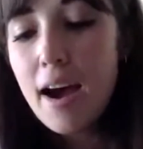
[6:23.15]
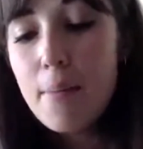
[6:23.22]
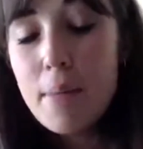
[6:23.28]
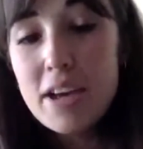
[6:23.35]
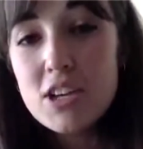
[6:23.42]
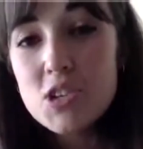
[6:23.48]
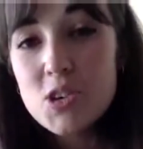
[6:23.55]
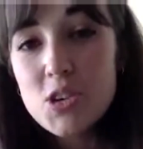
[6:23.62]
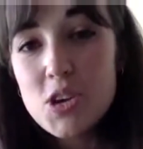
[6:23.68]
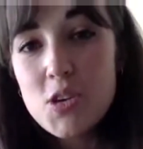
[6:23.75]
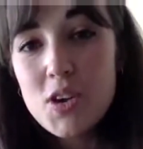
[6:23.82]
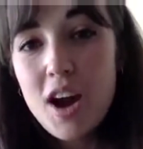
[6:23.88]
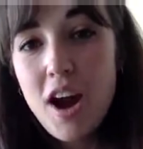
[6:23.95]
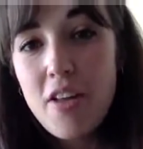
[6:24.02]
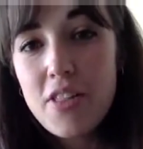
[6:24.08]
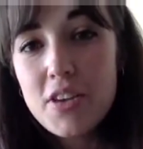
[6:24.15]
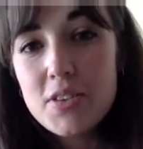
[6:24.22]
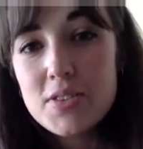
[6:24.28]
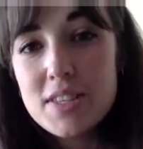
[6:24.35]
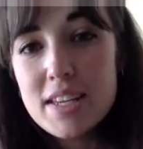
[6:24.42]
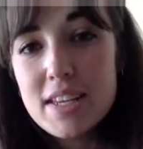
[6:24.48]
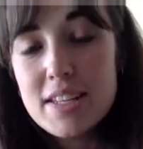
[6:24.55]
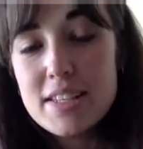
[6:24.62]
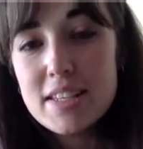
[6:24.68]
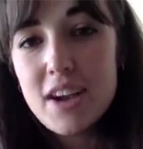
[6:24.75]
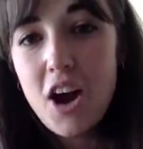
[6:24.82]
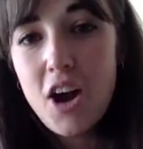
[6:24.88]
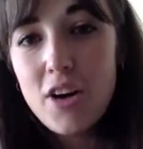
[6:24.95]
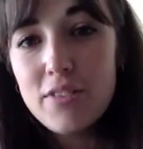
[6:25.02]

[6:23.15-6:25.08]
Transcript: make sure you cut those seeds in half